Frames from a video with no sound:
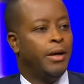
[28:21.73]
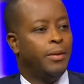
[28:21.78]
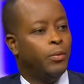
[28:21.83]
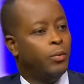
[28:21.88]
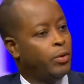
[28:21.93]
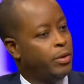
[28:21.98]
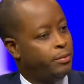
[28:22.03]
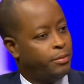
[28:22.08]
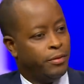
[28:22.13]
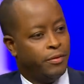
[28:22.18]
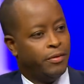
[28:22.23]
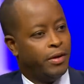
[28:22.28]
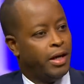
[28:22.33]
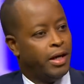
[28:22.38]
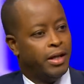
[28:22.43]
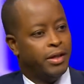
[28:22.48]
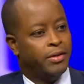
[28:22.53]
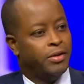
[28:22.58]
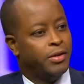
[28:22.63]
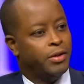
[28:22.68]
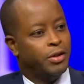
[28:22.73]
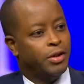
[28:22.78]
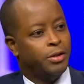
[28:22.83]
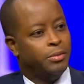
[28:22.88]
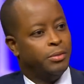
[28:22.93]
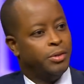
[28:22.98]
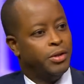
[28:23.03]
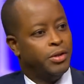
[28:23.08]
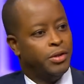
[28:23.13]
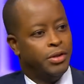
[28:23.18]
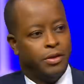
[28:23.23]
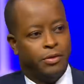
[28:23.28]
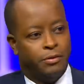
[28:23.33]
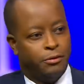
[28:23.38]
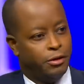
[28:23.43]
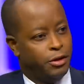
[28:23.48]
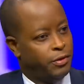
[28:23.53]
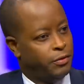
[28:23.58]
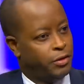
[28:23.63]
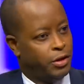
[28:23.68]
we provide to the community
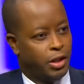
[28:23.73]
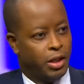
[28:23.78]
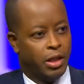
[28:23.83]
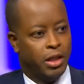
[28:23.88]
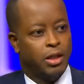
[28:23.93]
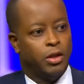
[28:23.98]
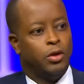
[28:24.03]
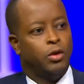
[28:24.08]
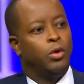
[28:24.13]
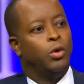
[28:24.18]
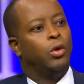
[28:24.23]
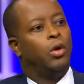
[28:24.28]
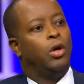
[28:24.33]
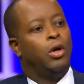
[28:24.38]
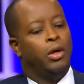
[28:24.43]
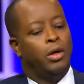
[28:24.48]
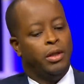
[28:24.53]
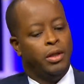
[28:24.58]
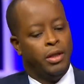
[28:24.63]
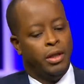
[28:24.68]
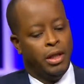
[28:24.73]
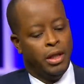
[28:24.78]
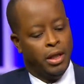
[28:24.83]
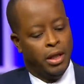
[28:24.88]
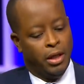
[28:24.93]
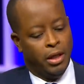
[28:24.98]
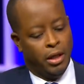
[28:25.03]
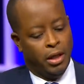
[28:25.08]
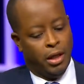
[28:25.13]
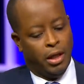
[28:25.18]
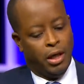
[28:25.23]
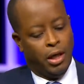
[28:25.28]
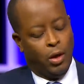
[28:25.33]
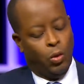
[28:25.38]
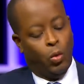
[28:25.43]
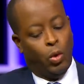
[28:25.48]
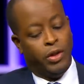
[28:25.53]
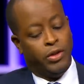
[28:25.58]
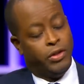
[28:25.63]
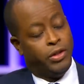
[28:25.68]
free of charge on
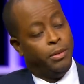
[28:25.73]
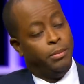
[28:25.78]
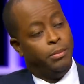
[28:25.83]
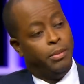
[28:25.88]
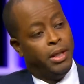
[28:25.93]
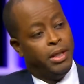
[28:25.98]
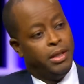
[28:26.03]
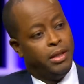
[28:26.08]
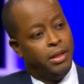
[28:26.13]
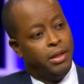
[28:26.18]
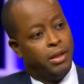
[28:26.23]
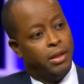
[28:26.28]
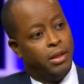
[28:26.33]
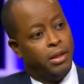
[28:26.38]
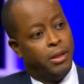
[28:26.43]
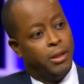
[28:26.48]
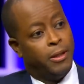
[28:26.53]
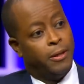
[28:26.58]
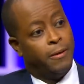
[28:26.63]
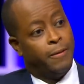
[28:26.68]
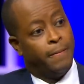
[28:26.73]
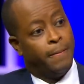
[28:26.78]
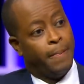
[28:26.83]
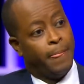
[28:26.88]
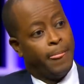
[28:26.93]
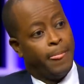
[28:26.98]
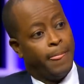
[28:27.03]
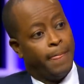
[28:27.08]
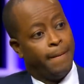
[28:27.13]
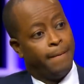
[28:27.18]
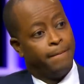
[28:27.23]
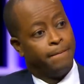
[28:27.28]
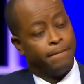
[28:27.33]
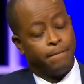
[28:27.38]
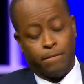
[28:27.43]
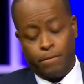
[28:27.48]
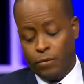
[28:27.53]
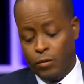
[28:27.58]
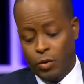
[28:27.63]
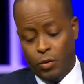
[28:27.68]
once a month. You get active
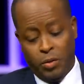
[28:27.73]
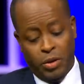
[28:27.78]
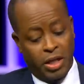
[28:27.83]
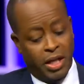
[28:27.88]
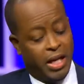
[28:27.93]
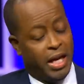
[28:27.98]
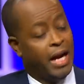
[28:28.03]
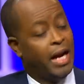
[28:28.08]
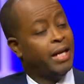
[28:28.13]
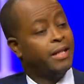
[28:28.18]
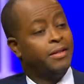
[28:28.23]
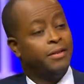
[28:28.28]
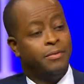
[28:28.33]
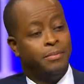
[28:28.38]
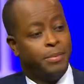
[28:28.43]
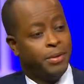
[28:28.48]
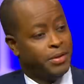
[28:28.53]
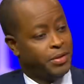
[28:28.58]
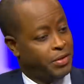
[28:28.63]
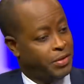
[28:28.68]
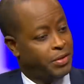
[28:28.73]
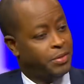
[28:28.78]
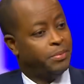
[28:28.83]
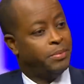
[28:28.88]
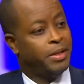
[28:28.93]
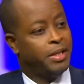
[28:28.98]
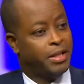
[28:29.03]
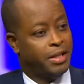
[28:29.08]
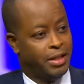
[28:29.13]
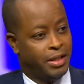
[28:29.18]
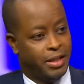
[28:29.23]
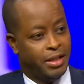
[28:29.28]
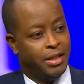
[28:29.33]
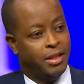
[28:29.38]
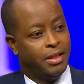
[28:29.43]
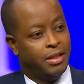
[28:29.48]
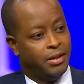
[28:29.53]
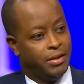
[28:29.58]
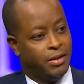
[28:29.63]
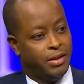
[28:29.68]
participation in that? We get active participation in
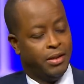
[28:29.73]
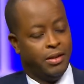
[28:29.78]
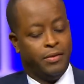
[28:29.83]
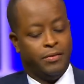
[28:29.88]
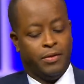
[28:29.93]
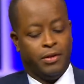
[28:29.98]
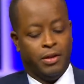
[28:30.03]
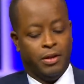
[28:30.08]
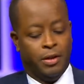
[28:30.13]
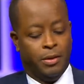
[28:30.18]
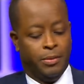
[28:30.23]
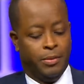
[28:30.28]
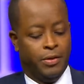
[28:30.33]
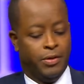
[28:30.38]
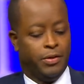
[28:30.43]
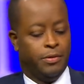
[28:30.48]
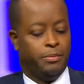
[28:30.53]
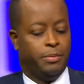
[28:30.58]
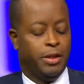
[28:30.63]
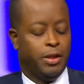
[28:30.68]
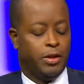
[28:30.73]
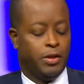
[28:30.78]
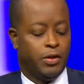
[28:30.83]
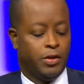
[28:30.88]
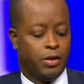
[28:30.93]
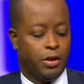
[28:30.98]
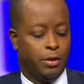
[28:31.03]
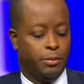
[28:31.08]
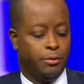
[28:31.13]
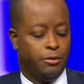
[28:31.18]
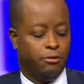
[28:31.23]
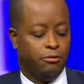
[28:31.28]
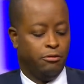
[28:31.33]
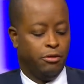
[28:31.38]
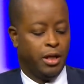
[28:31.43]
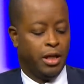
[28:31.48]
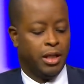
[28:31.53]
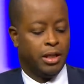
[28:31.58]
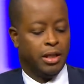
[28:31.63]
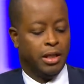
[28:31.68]
it. Significant numbers of patients come through
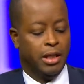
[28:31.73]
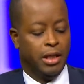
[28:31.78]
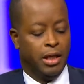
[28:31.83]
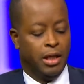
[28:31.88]
that.